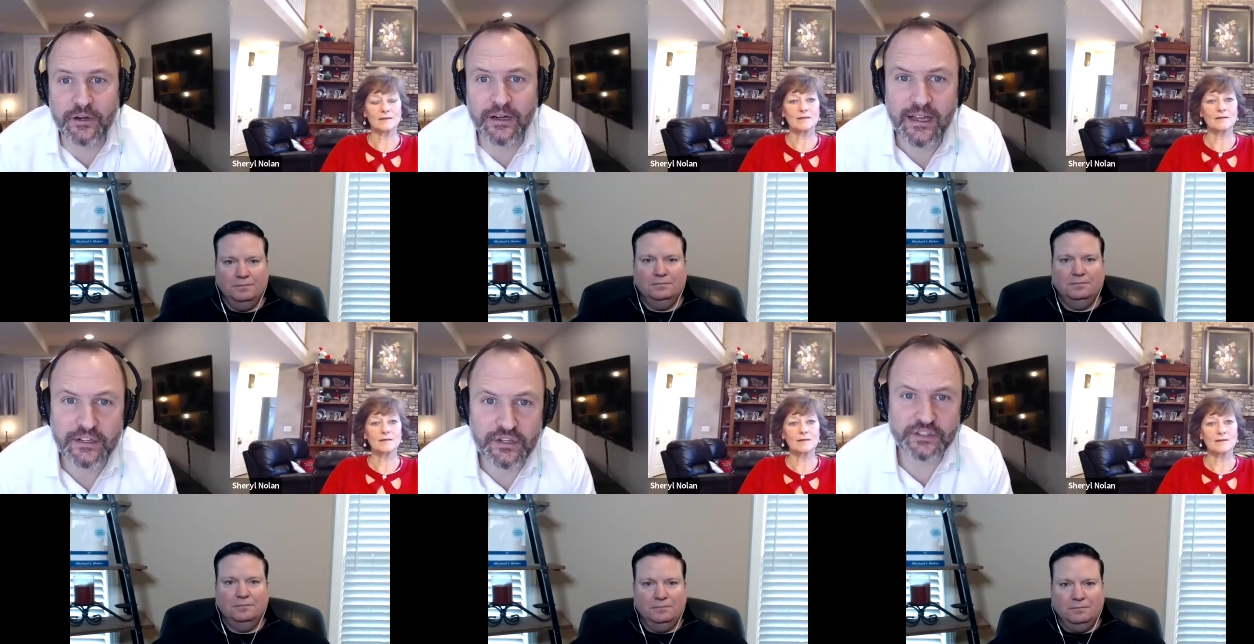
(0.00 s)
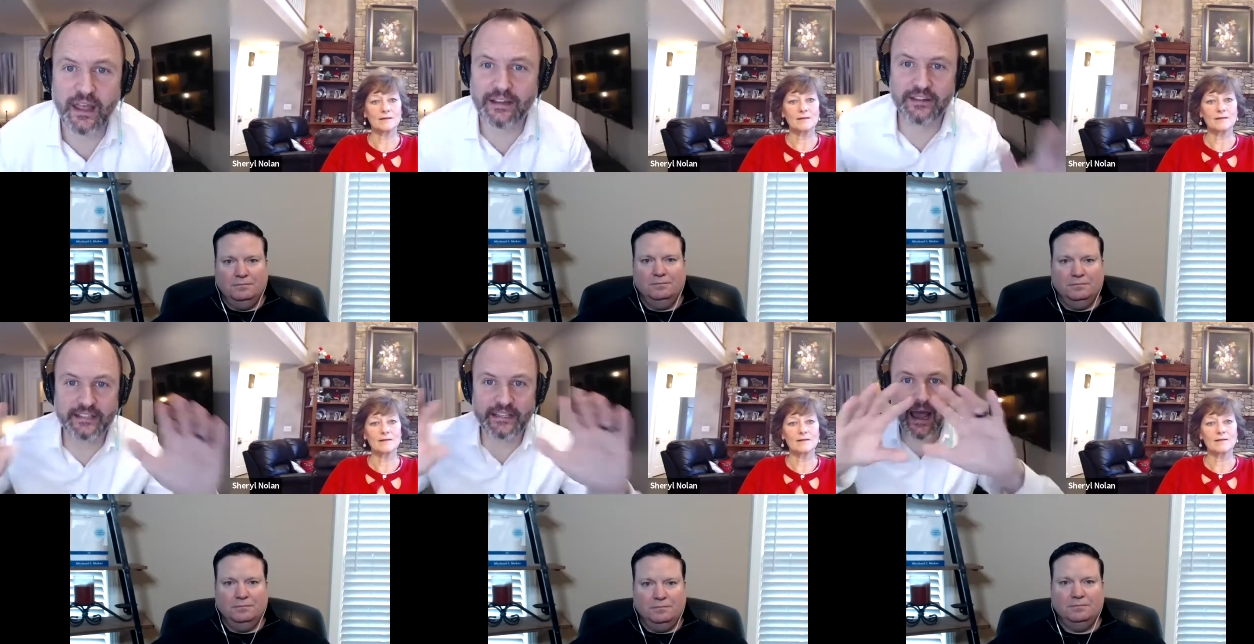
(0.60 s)
Speaker 1: just like these
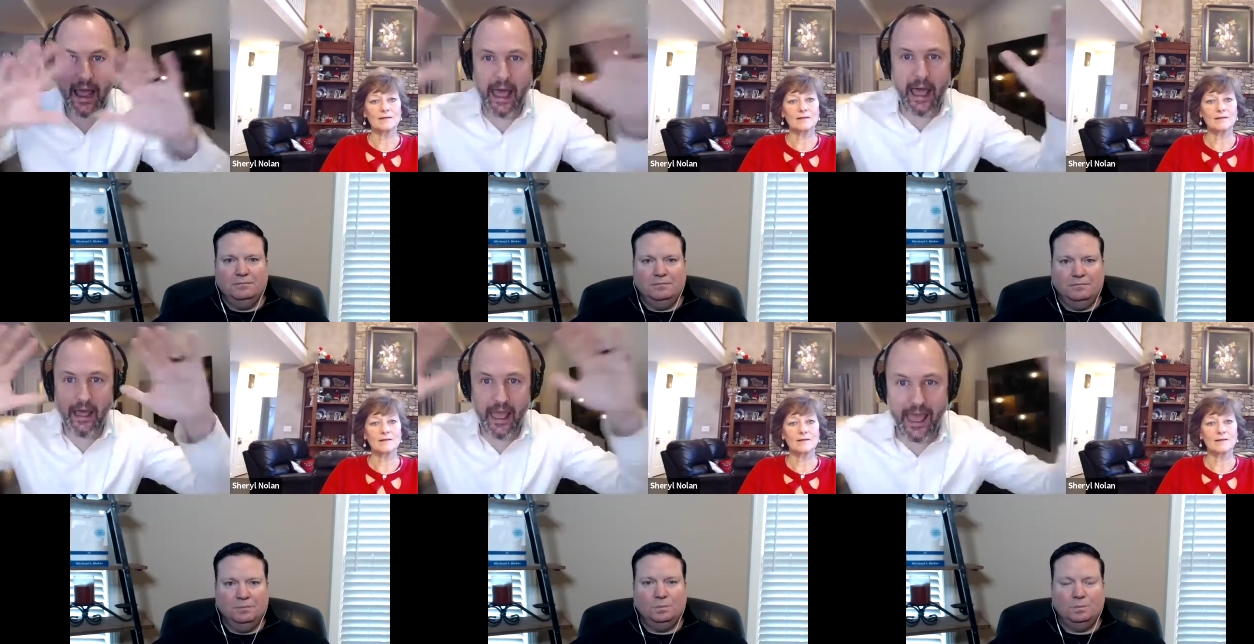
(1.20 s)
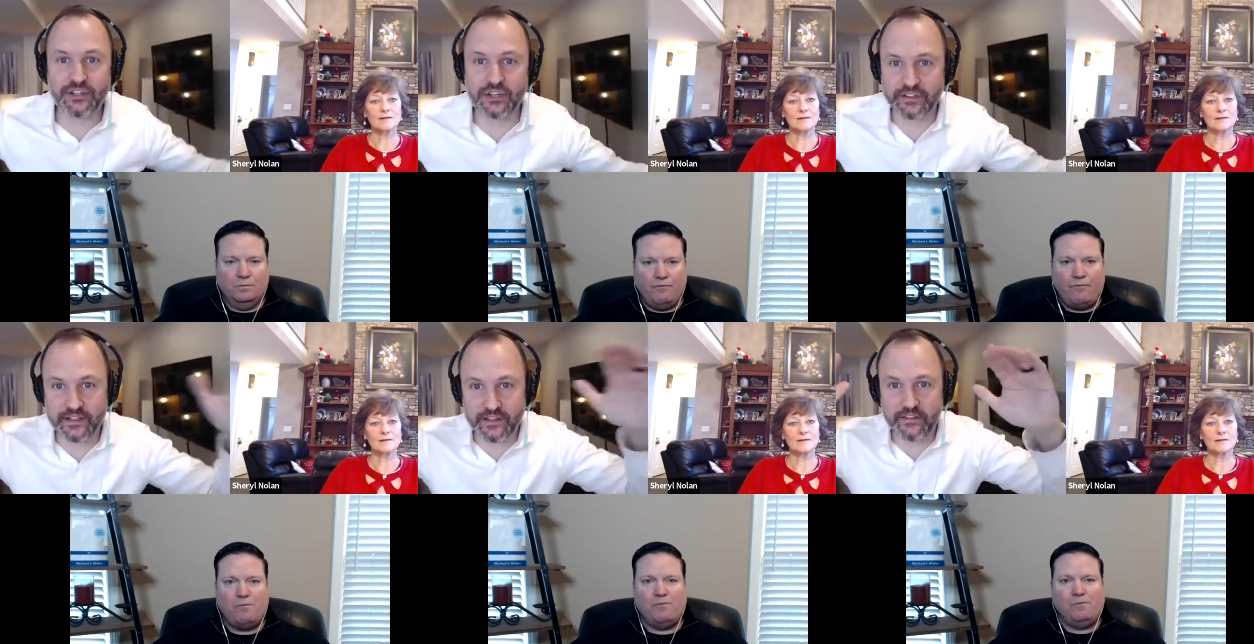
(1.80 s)
edges,
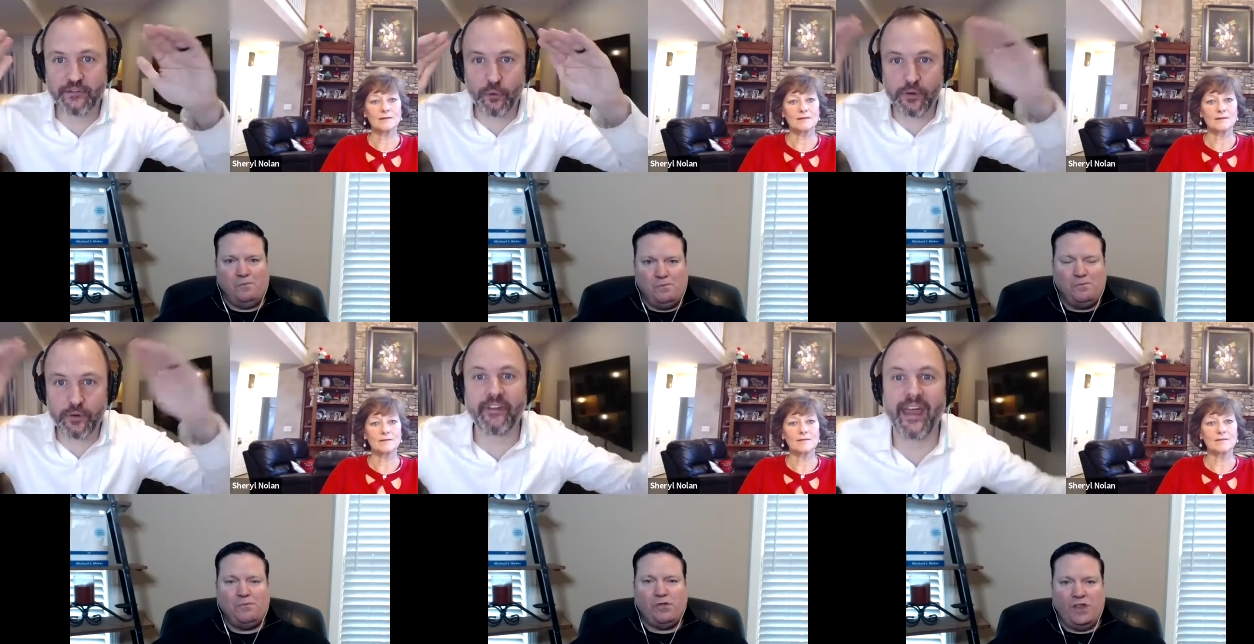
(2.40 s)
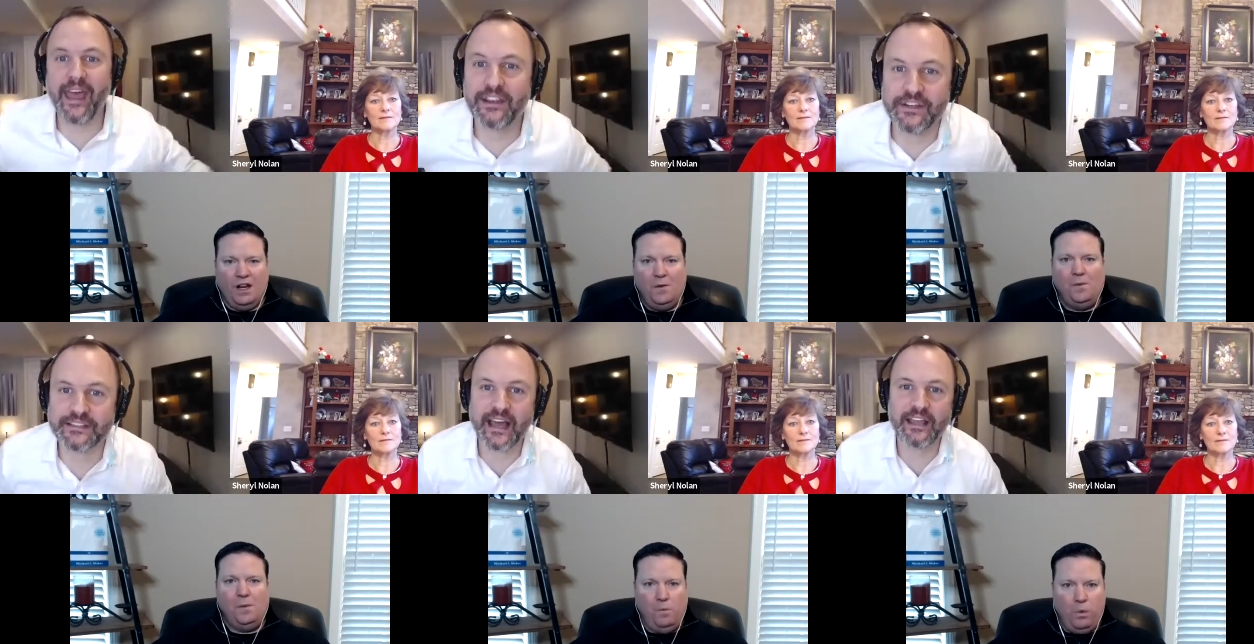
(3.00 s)
the, the stories on the edges
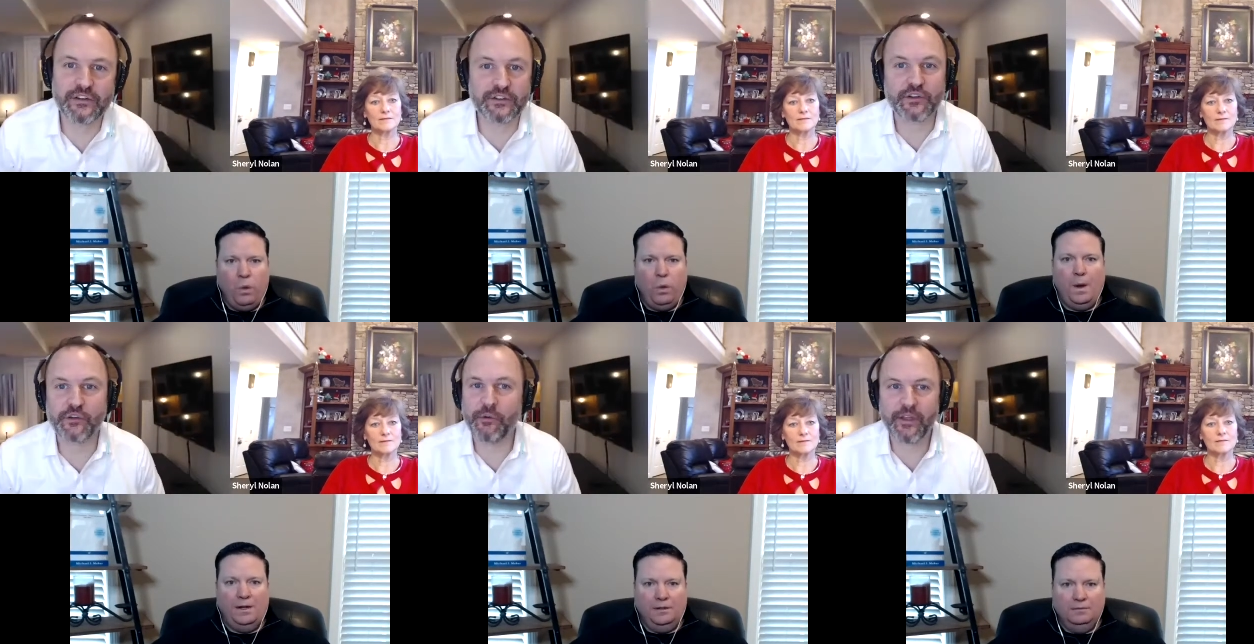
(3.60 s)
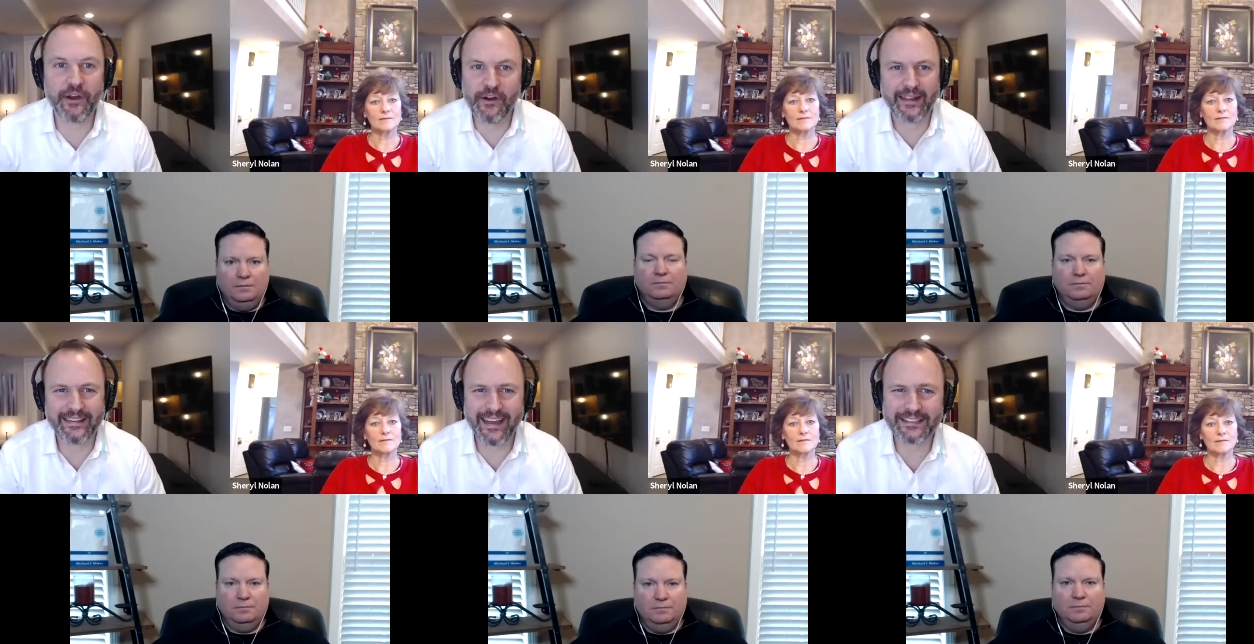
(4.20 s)
that you just don't normally hear. You're like,
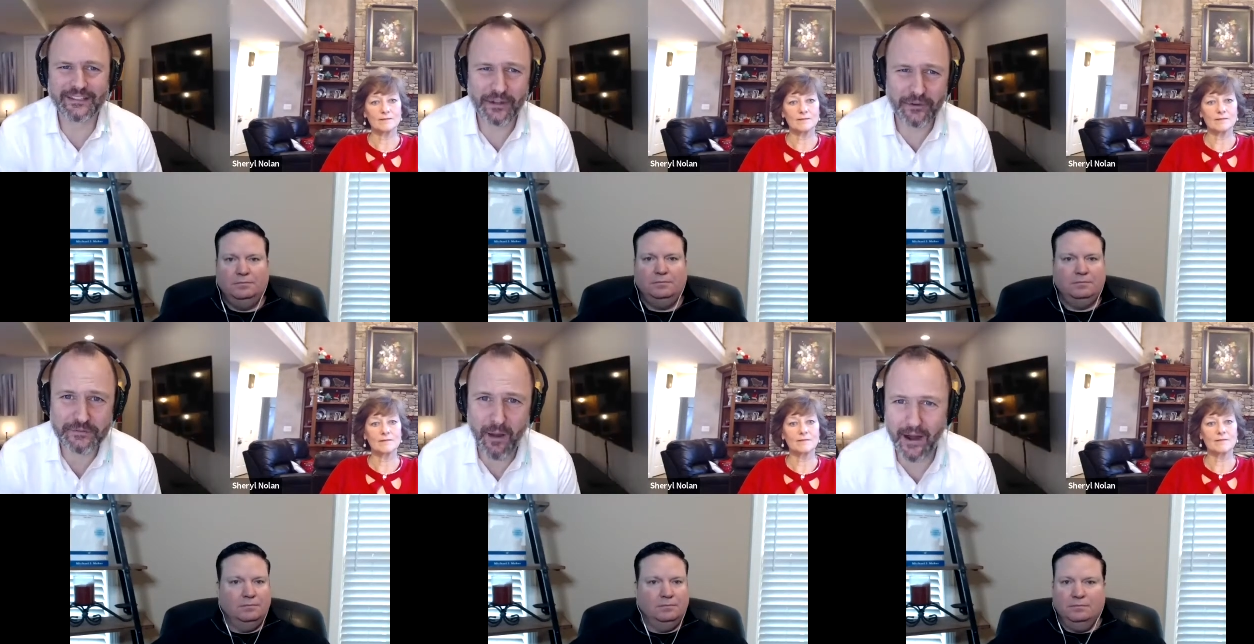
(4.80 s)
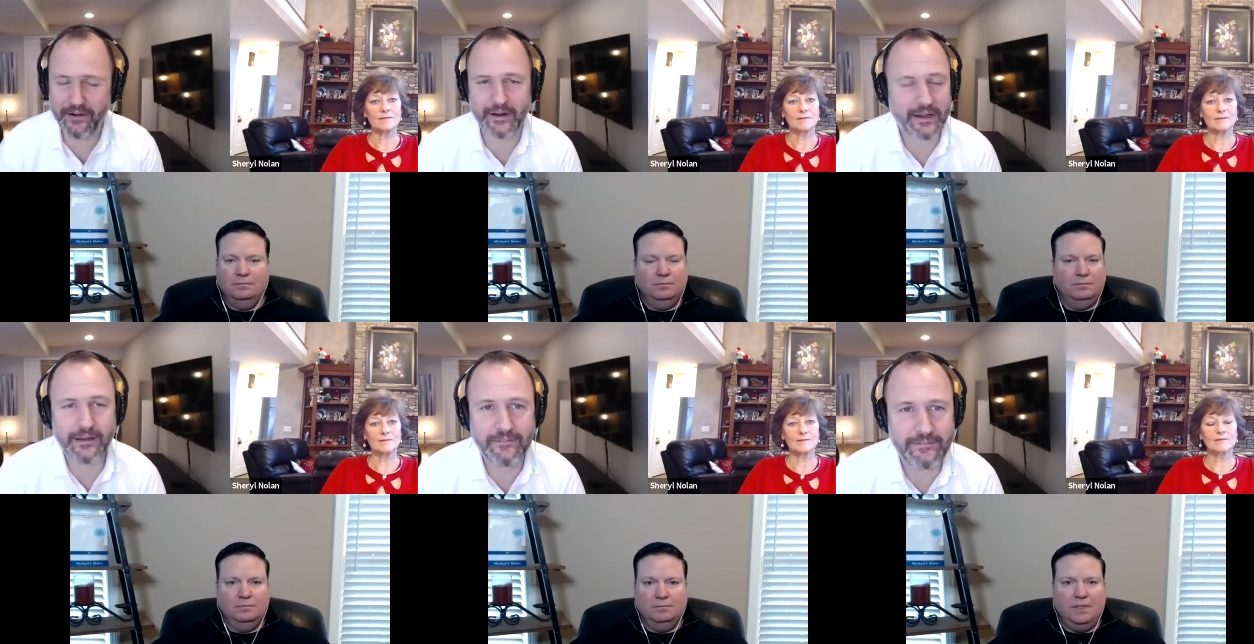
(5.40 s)
that is so inspiring. I
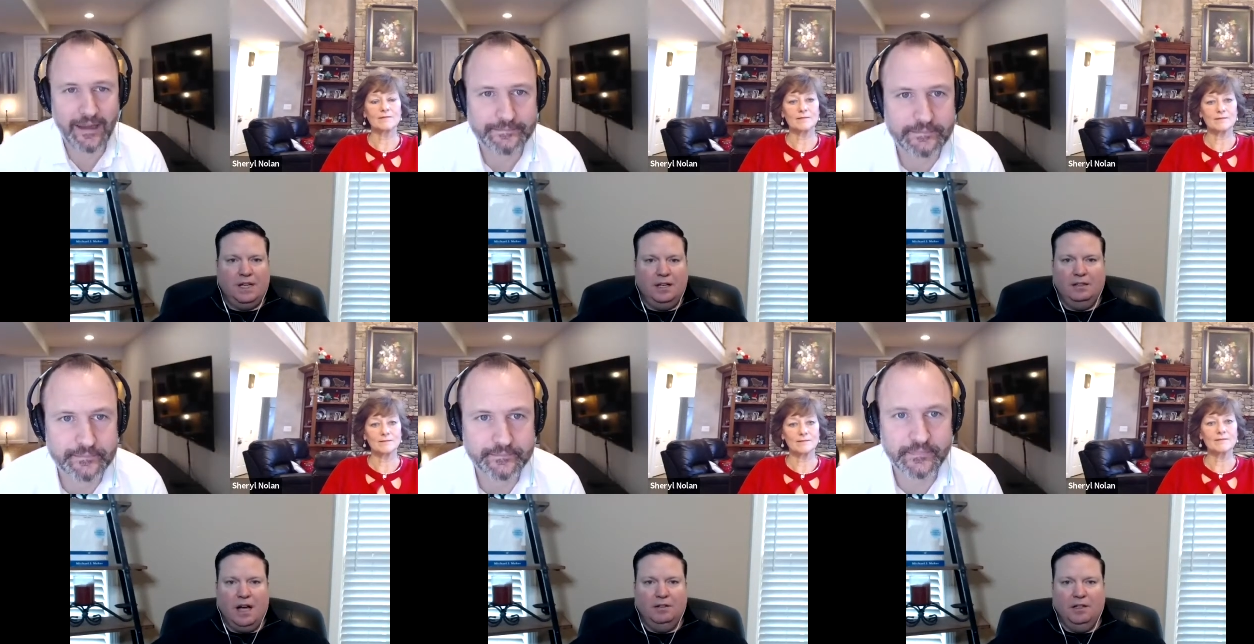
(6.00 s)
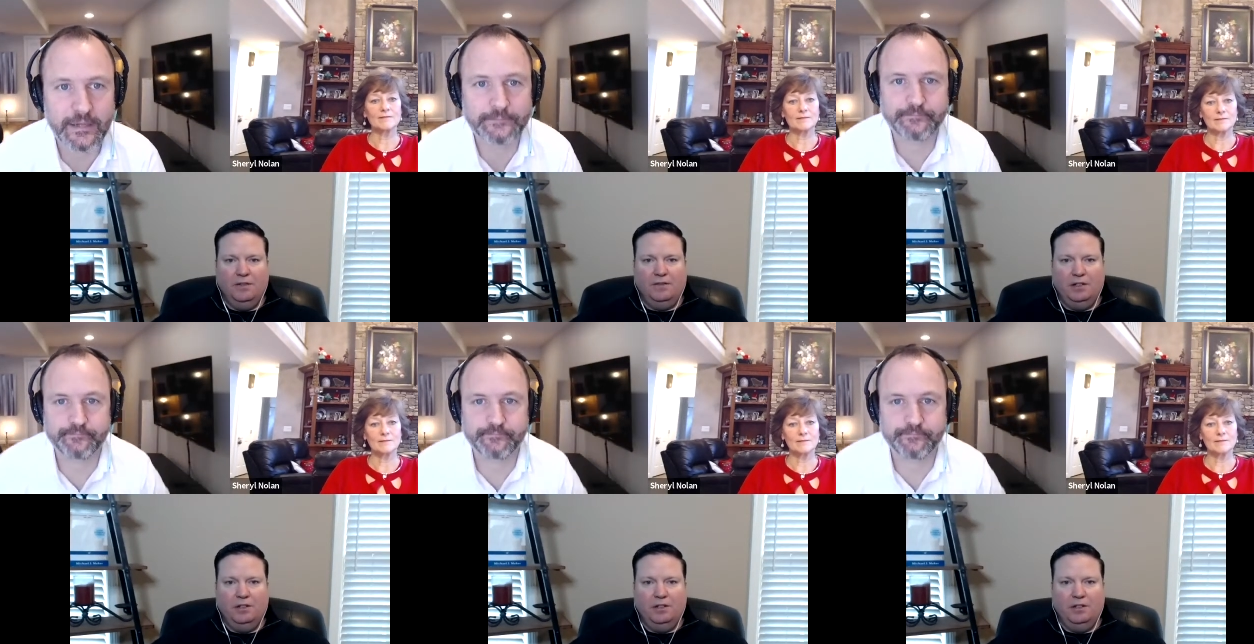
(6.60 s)
love that. Yeah.
Speaker 2: I yeah. love that you're